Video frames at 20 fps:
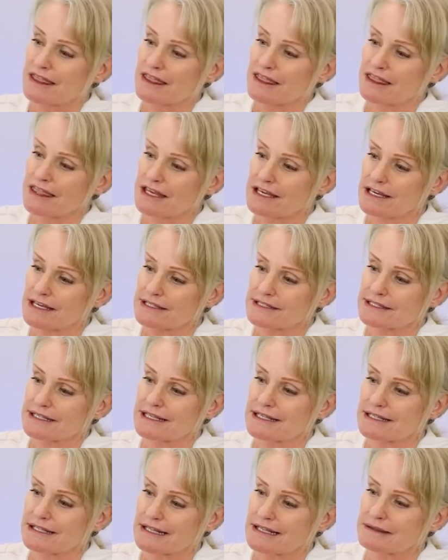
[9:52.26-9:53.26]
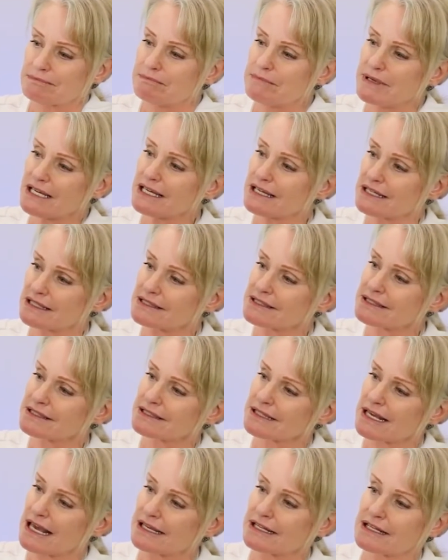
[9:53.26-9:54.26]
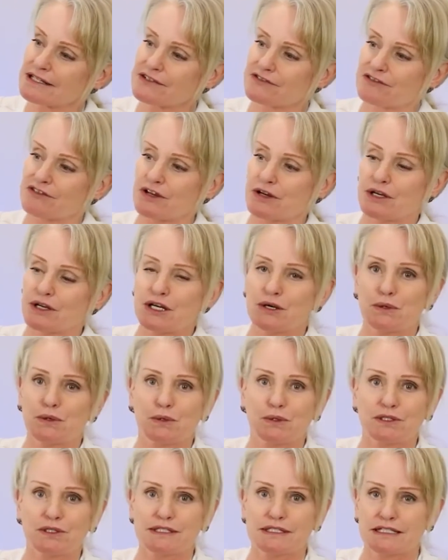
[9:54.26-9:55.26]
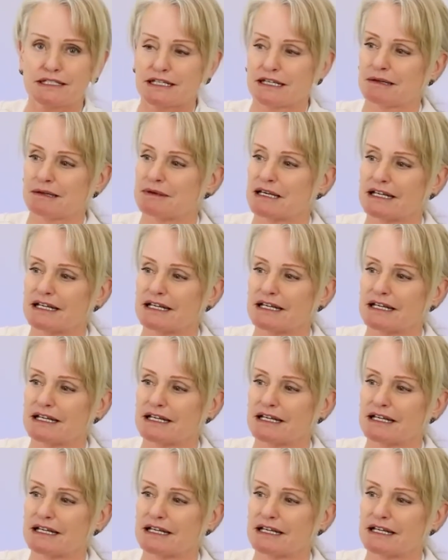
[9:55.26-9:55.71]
It mist, and it's very cool steam.